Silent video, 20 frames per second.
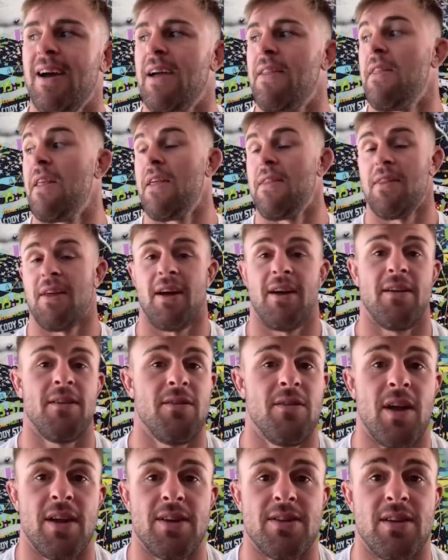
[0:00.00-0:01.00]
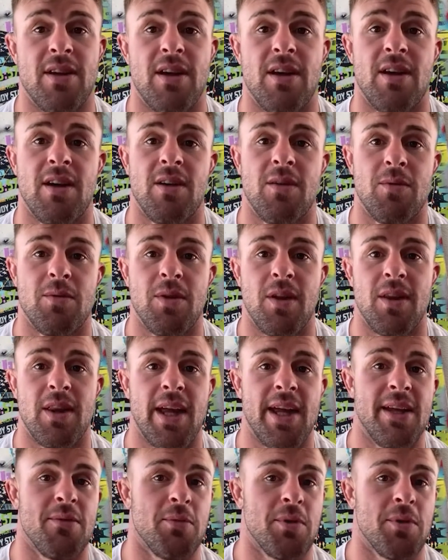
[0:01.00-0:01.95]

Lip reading: Yeah. And the lay,